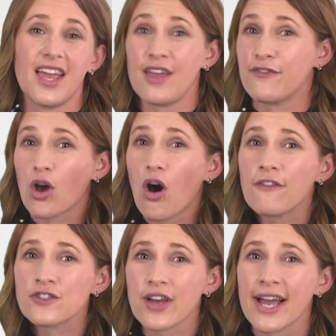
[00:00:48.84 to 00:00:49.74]
If you're
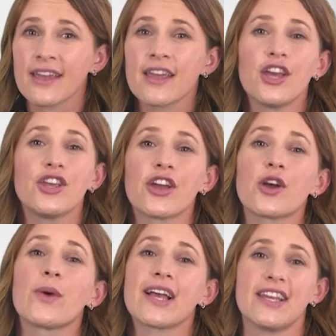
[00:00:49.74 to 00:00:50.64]
off track, you can
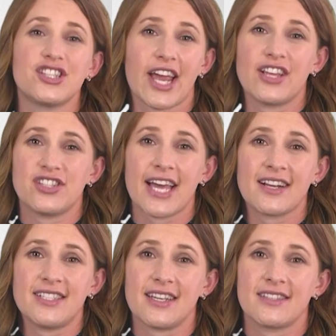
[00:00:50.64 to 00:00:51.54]
quickly change
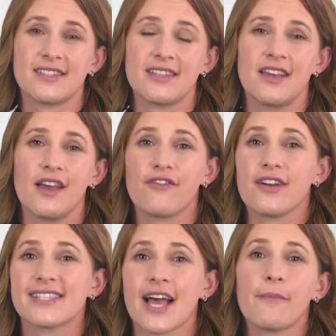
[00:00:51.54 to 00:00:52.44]
tactics. For
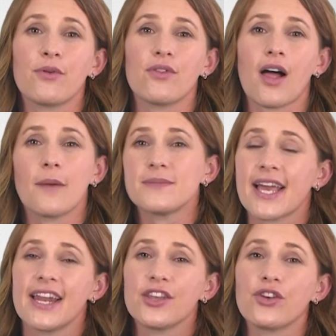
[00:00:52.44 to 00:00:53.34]
example,
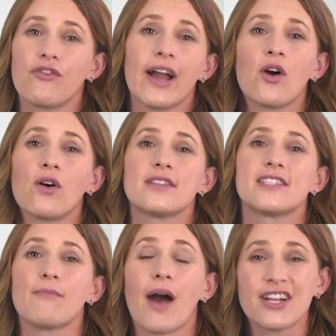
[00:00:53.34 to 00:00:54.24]
updating your
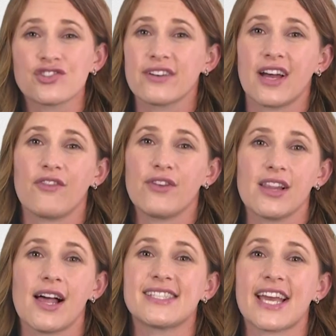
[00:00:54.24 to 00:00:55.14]
records might trigger a
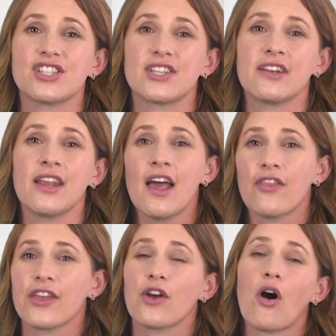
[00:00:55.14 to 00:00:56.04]
realization
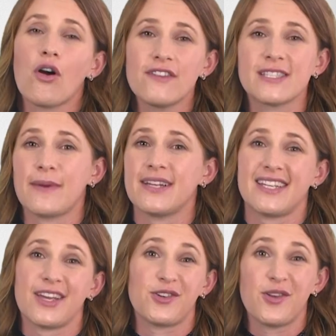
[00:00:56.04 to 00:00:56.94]
that you're
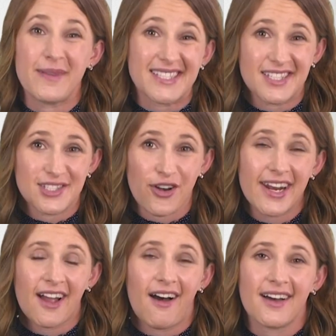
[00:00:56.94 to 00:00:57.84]
overspending on your business
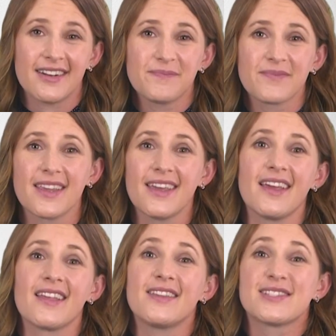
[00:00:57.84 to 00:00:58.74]
credit card.
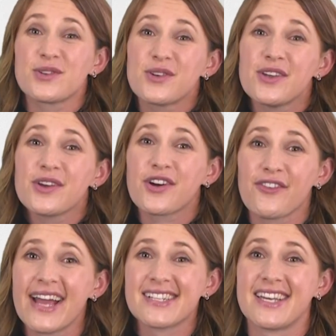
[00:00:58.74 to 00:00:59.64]
The sooner you
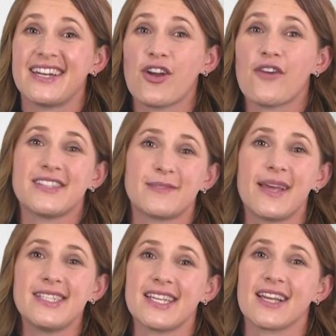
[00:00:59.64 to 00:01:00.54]
correct any
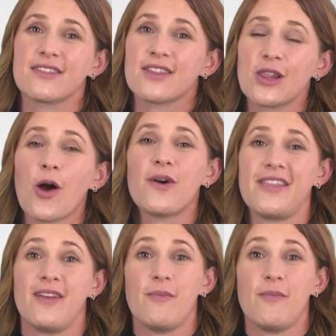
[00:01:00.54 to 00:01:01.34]
overspending, the lower the